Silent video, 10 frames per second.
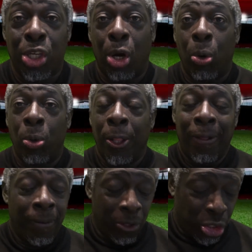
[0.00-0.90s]
goal.
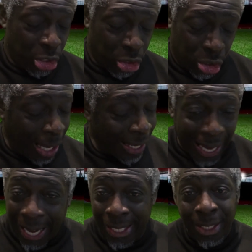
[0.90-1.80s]
Just,
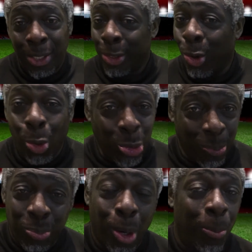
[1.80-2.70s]
again,
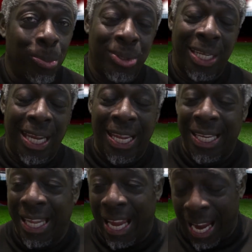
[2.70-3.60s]
causing problems in
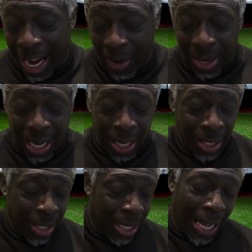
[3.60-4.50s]
their area,
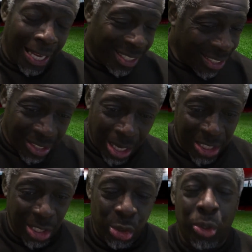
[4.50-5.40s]
and
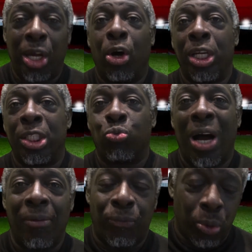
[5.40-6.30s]
nicely took it on his
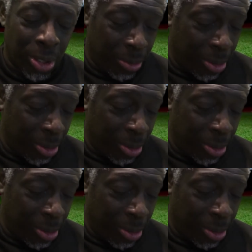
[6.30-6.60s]
right foot,